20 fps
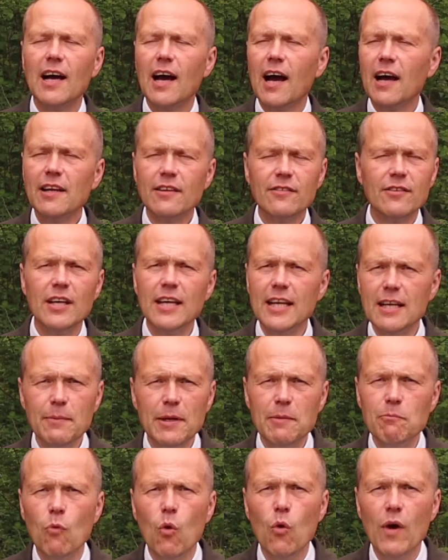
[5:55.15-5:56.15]
And it's a little
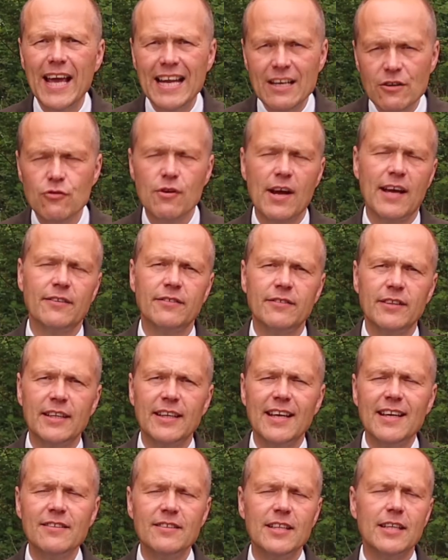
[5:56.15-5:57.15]
bit more interesting,
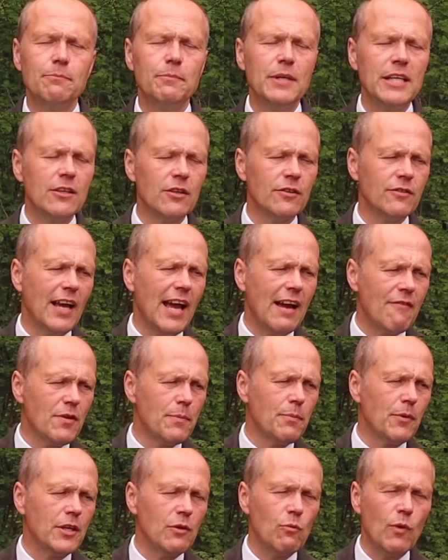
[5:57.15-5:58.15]
isn't it? Because
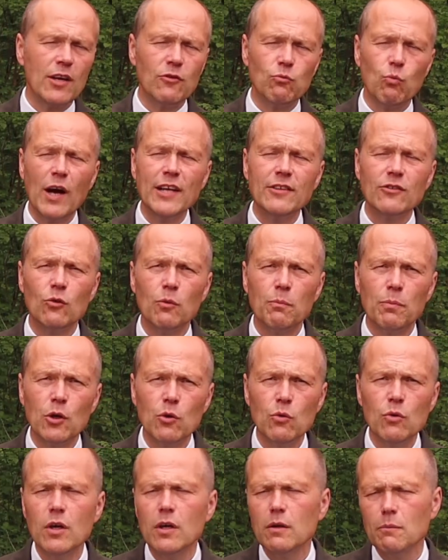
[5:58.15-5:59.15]
everybody wears white or
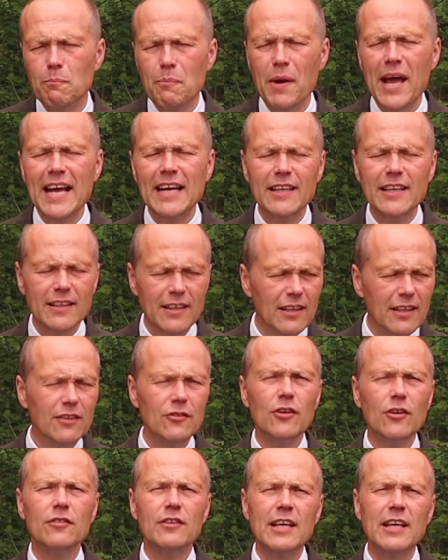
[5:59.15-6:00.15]
blue. Pink
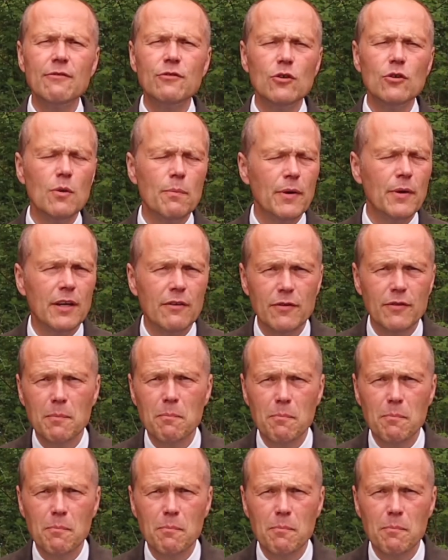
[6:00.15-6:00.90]
just gives you a bit of